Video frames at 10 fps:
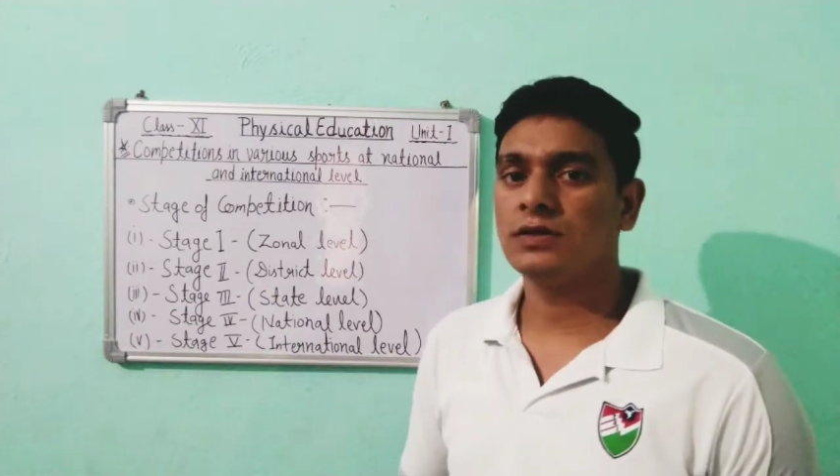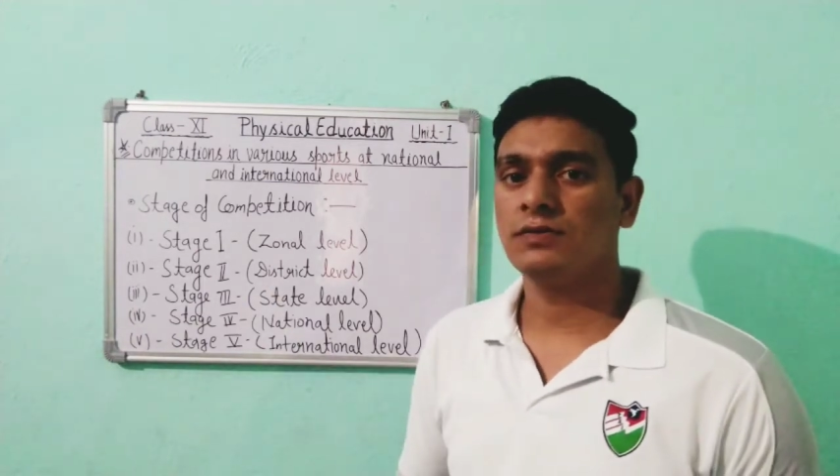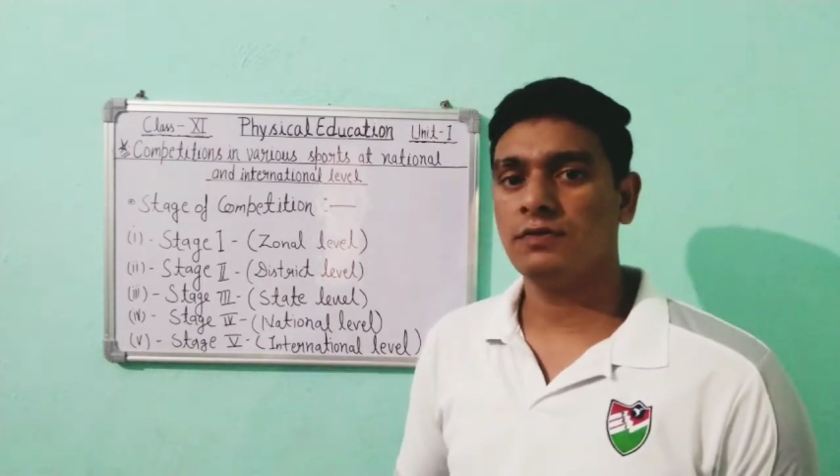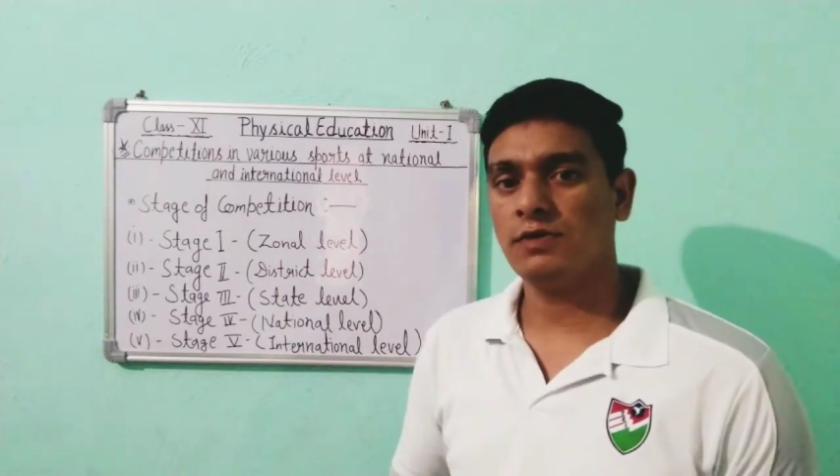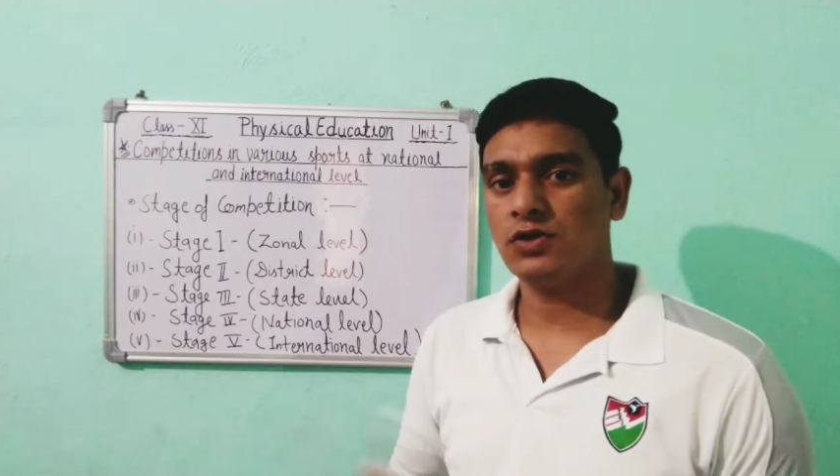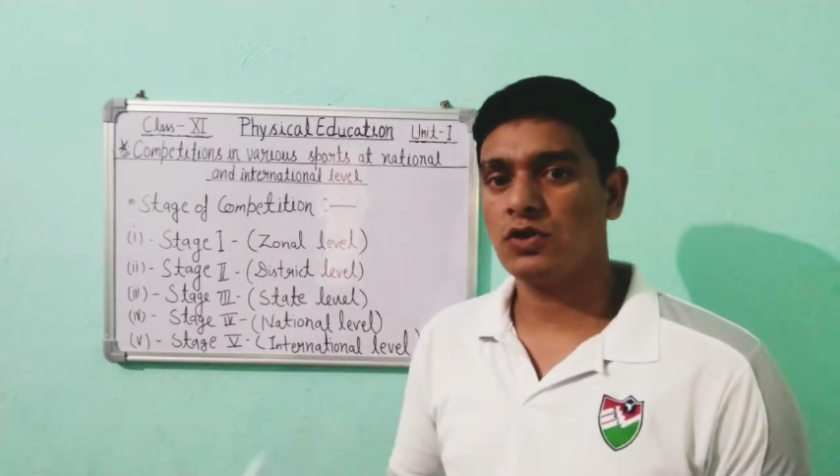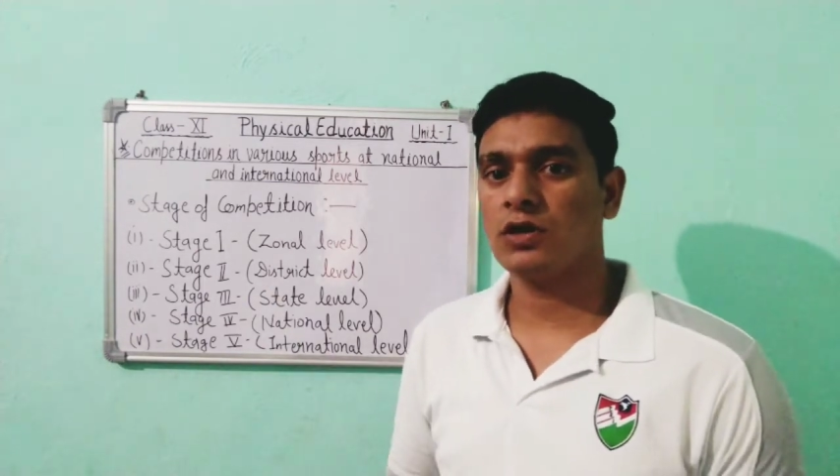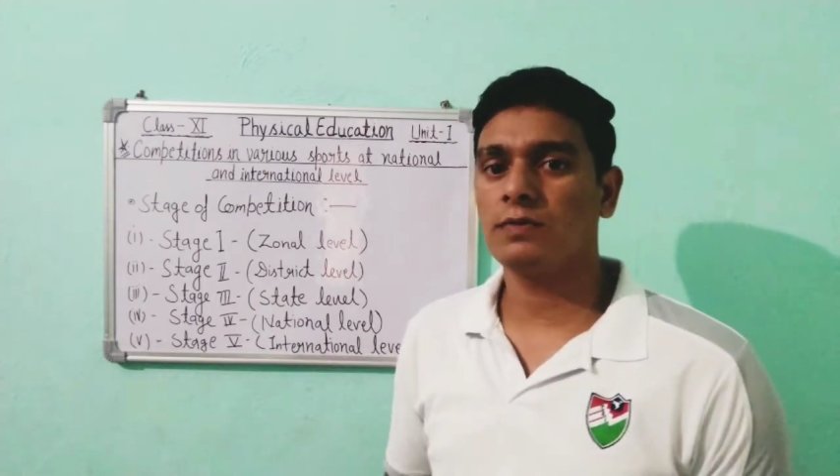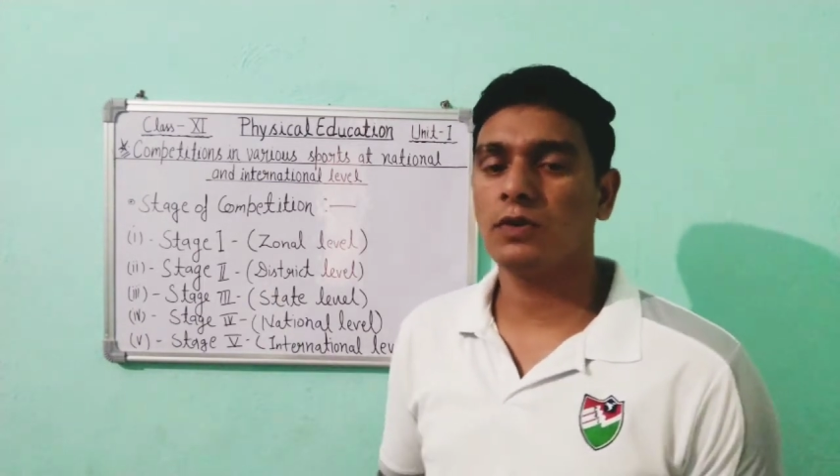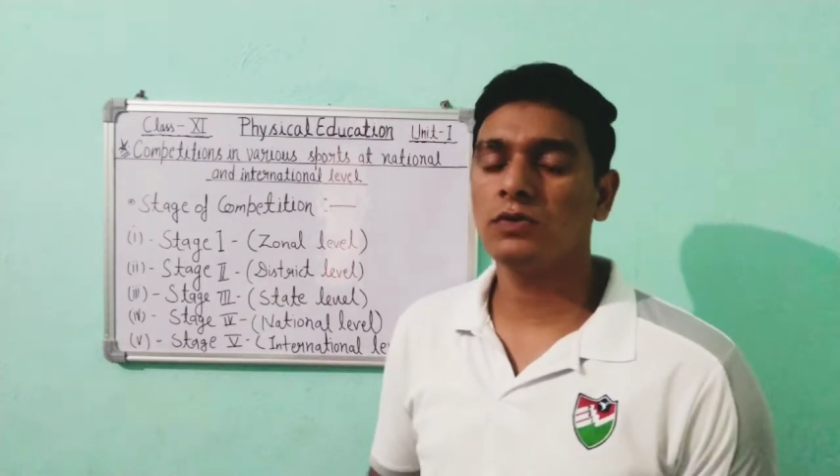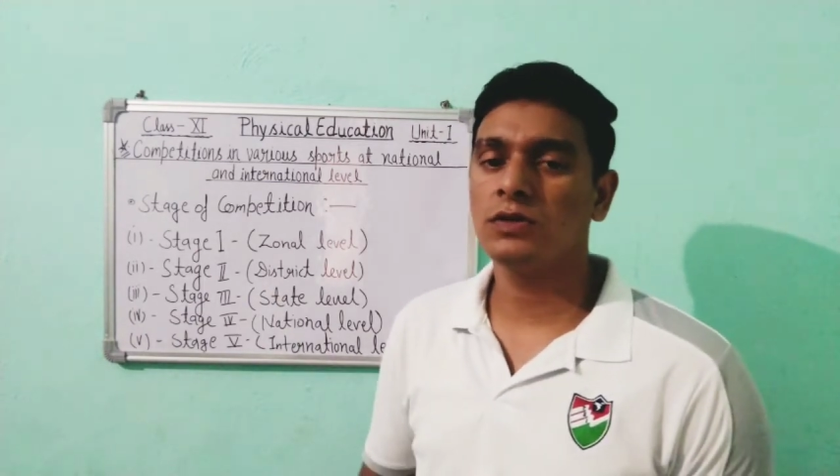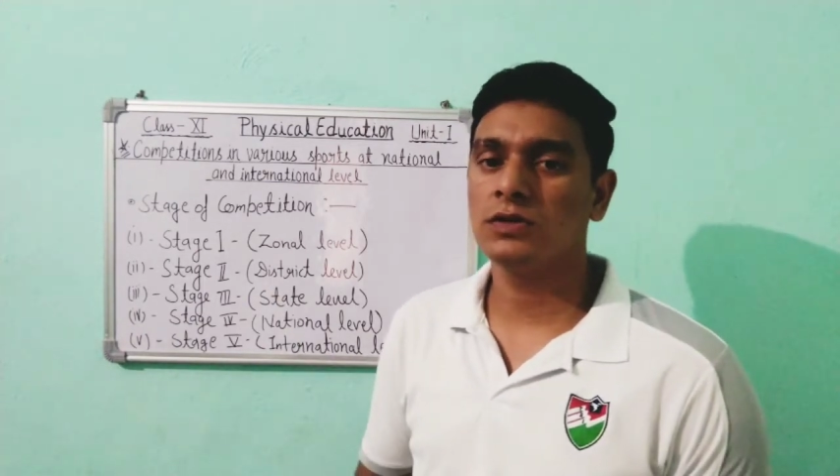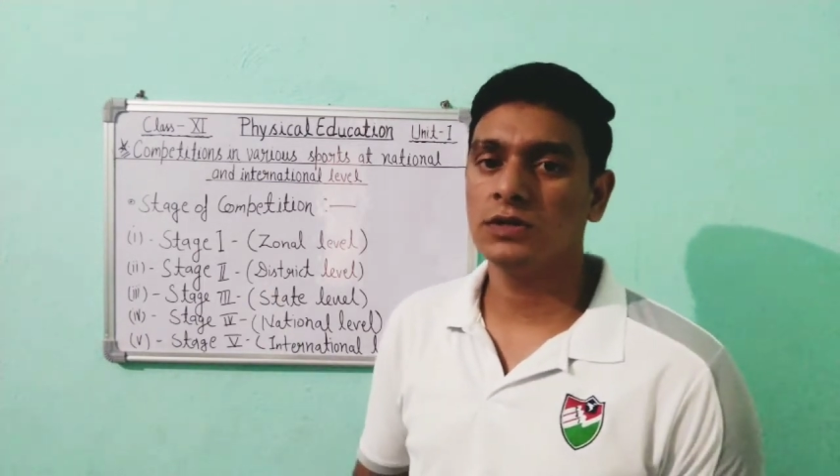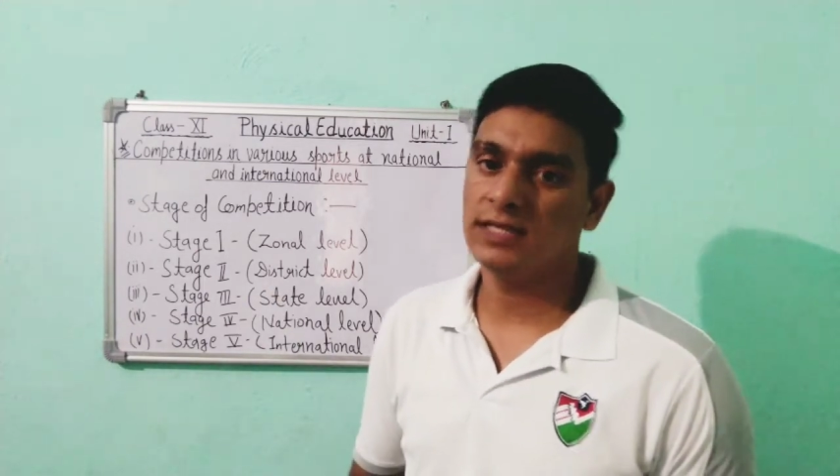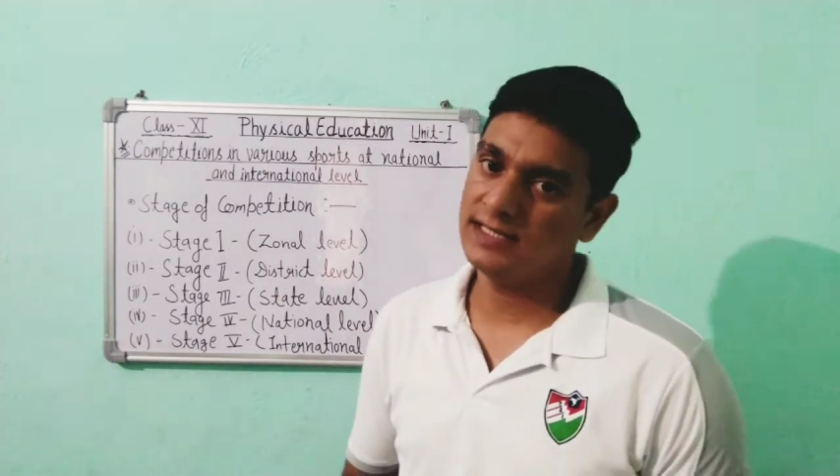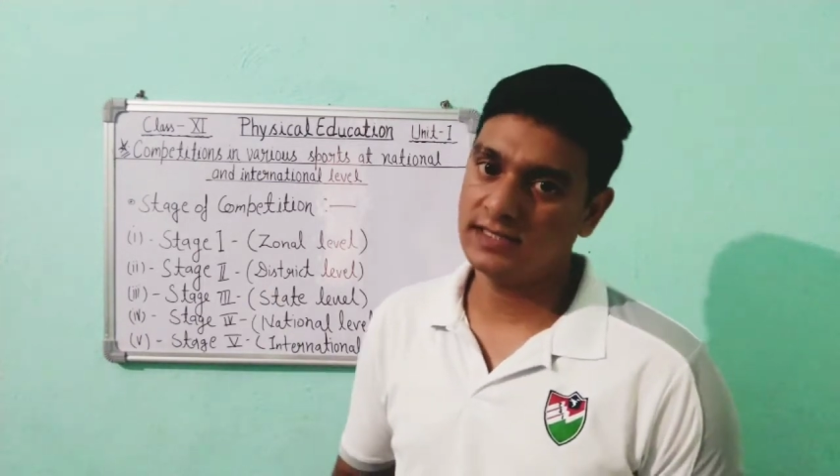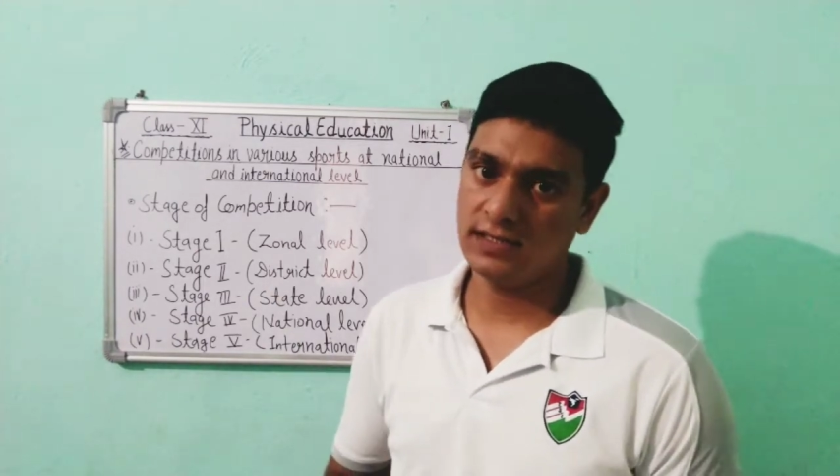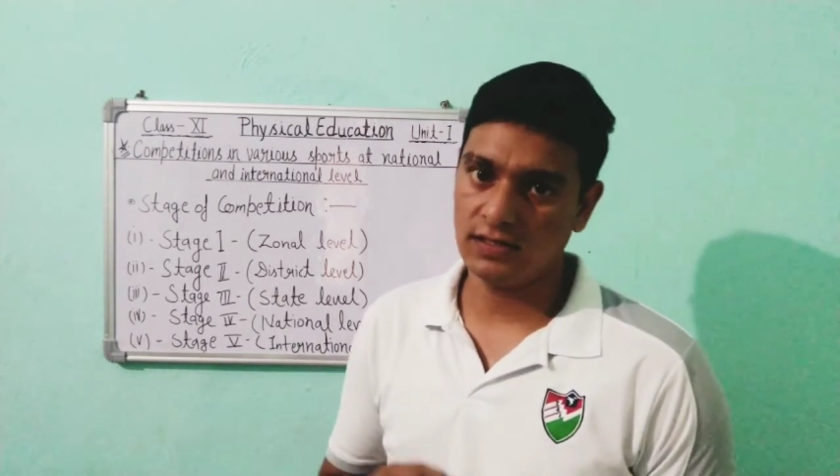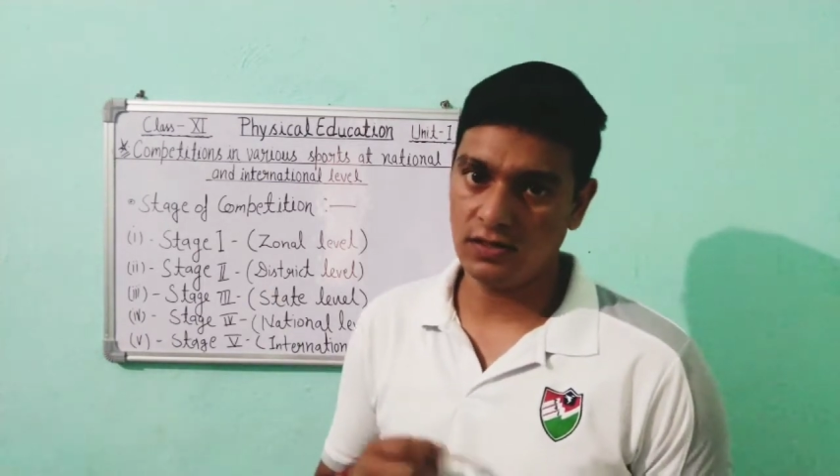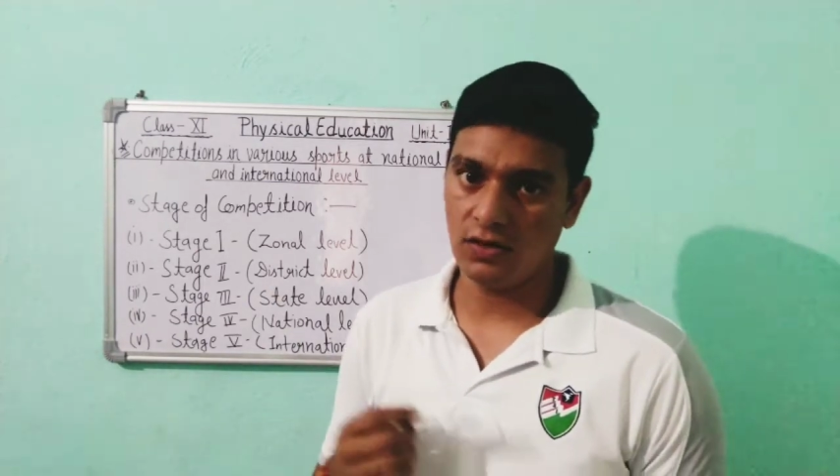We will talk about
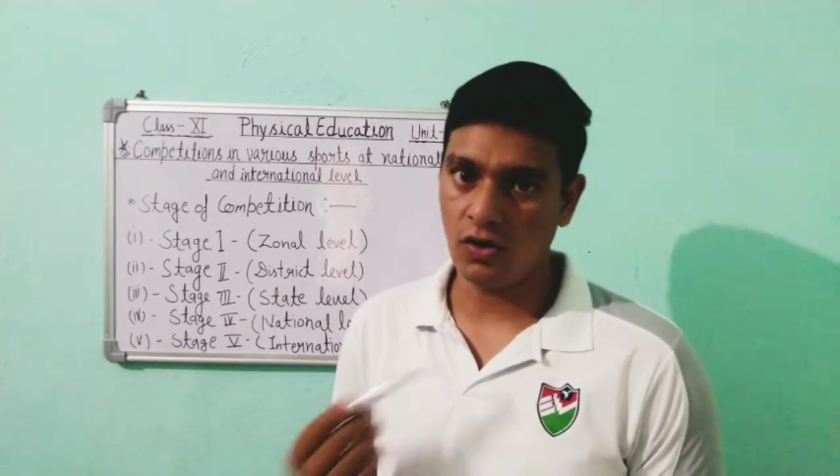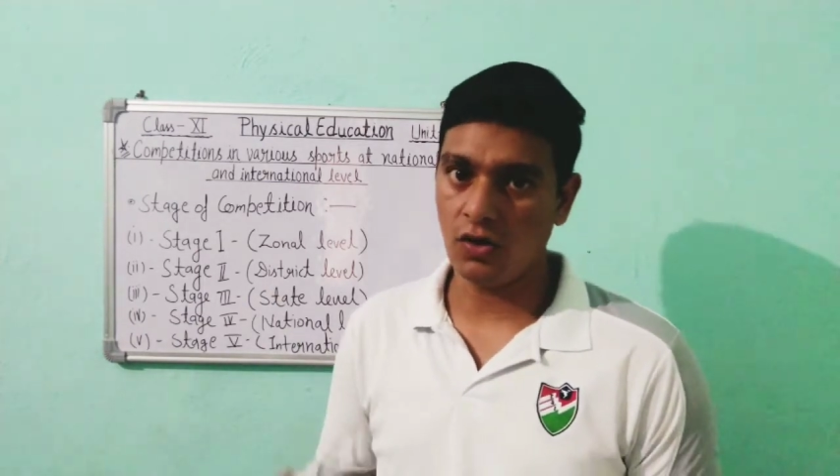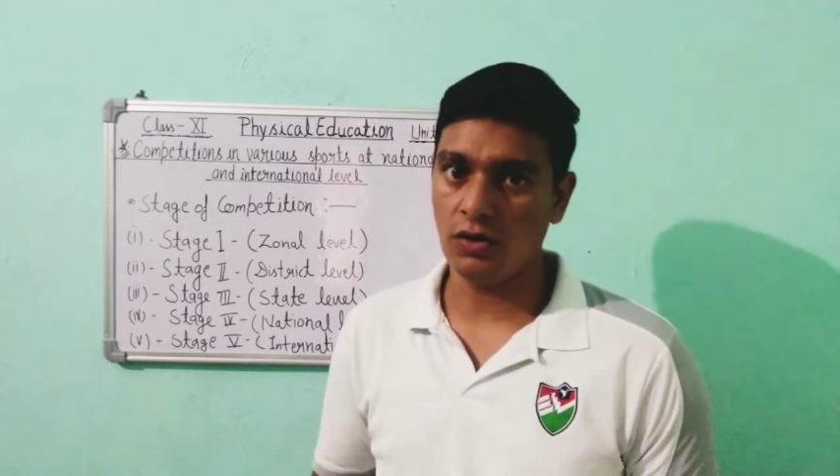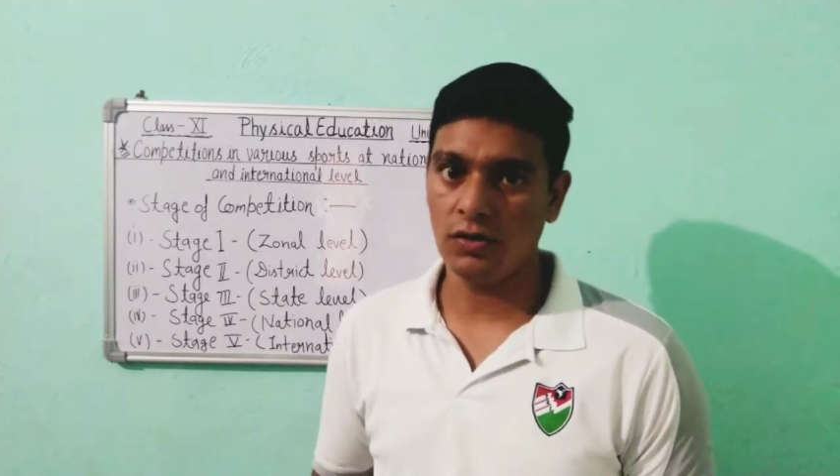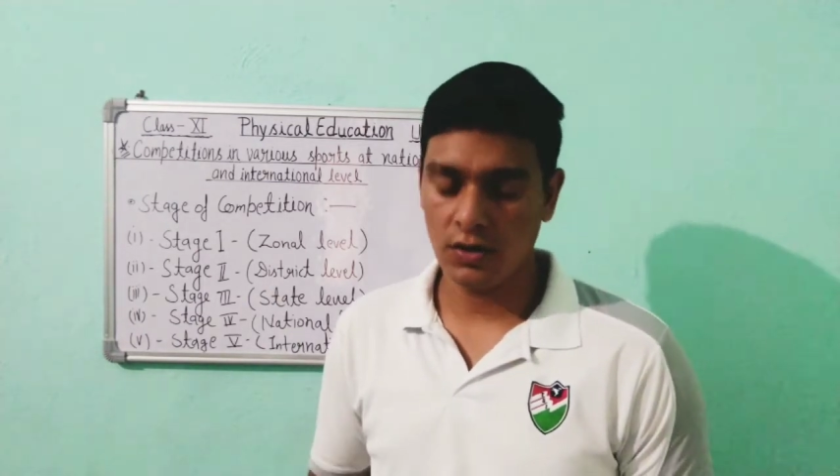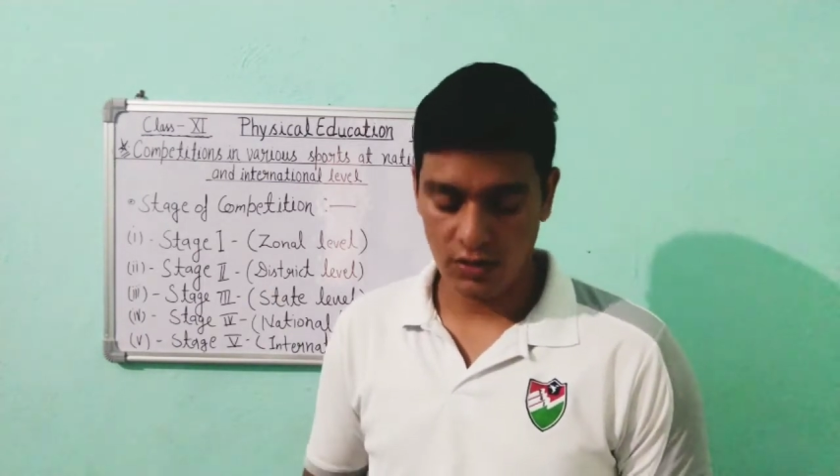these all.